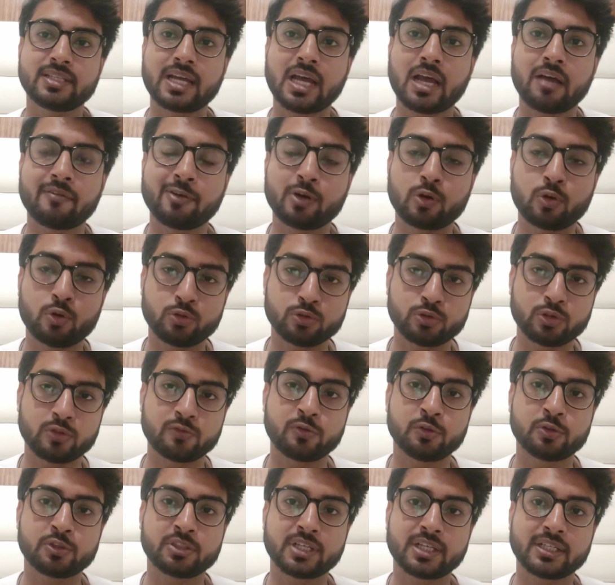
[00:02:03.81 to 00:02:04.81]
They have a course
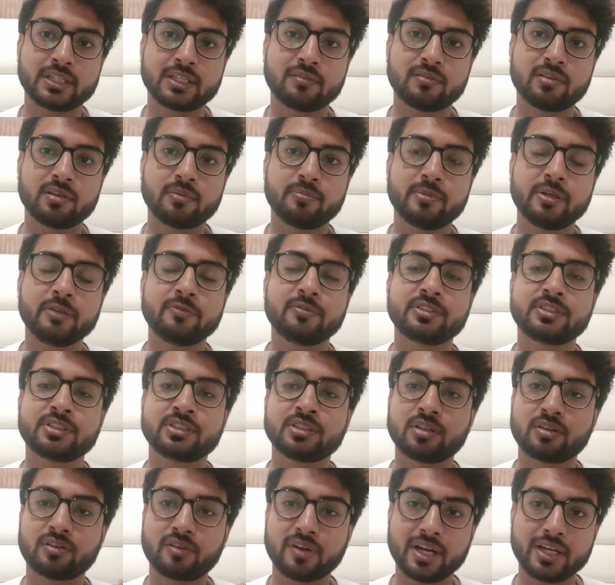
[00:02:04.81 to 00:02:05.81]
on full stack development, which
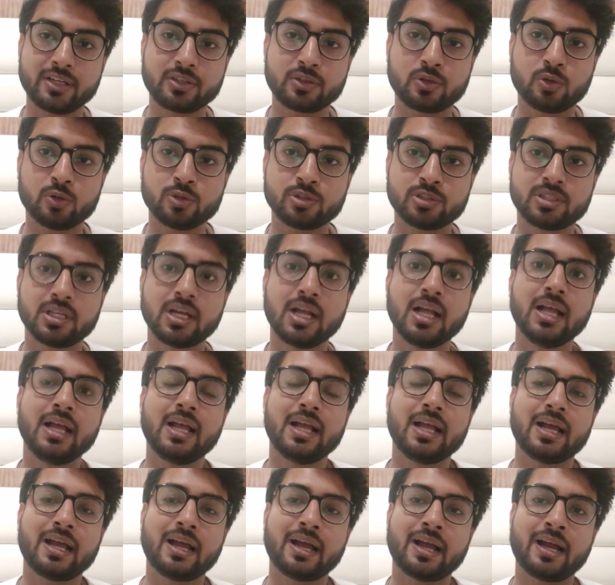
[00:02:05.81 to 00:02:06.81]
is a great course,
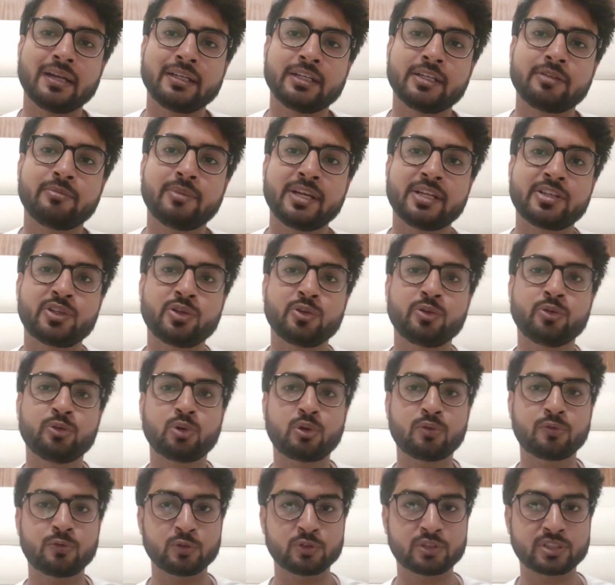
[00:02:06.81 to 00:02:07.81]
and it makes you
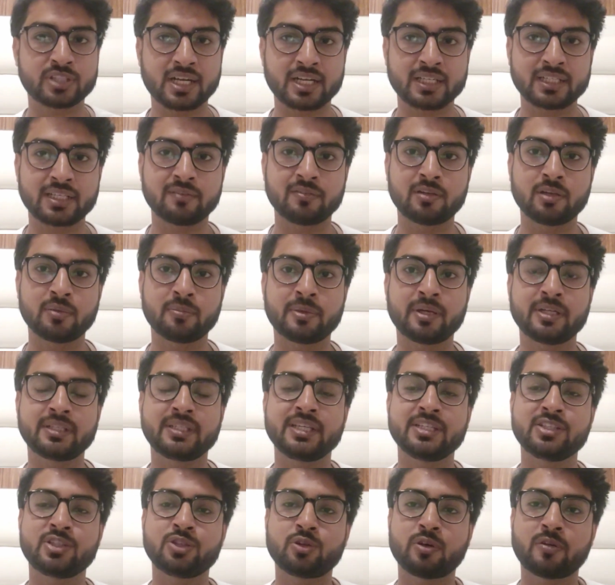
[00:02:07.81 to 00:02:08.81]
into a full stack developer. I
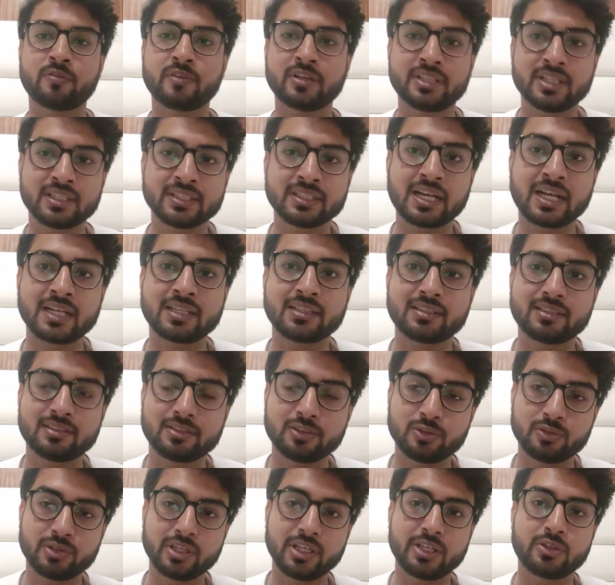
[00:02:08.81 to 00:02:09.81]
teach you everything that
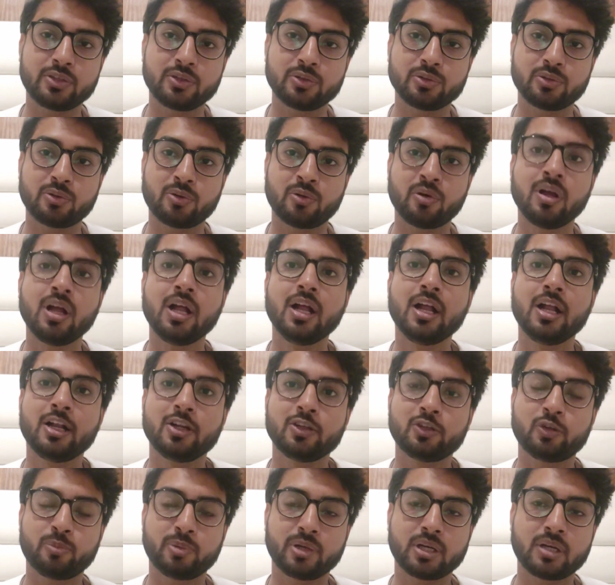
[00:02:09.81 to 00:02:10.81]
you need to know
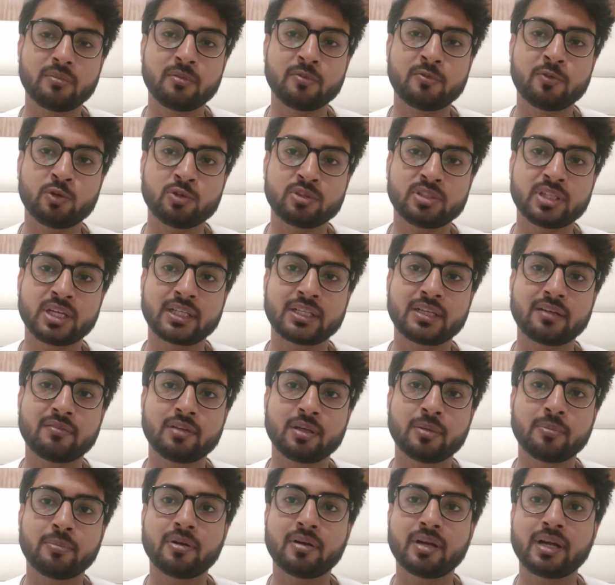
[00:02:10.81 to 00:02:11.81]
to become a full stack
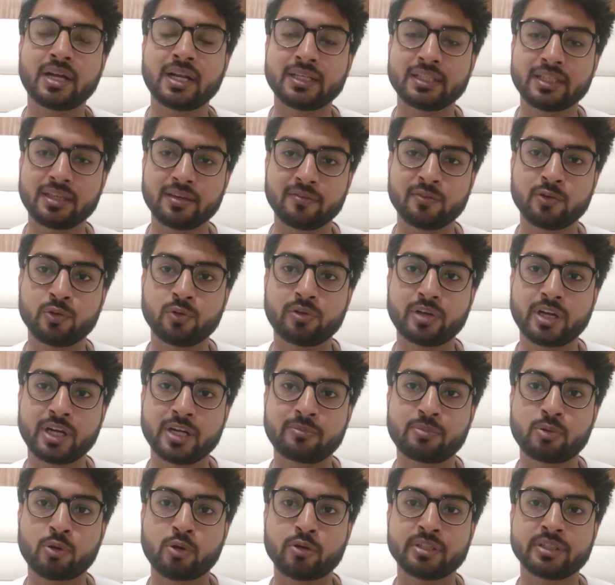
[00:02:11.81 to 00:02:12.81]
developer and give you
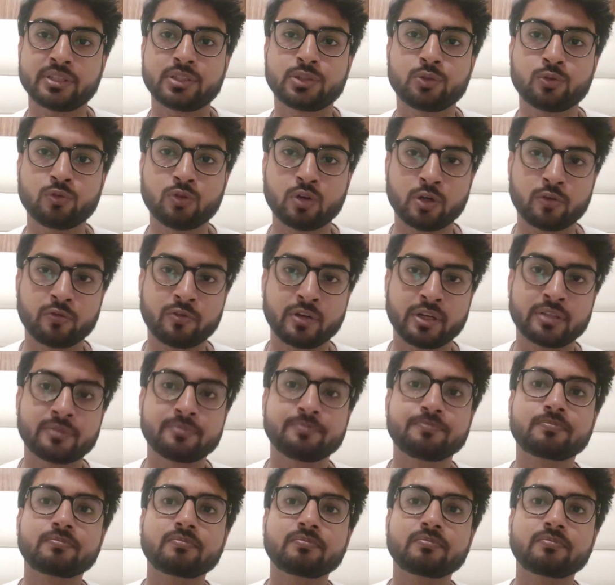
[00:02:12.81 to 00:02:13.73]
great projects to work with.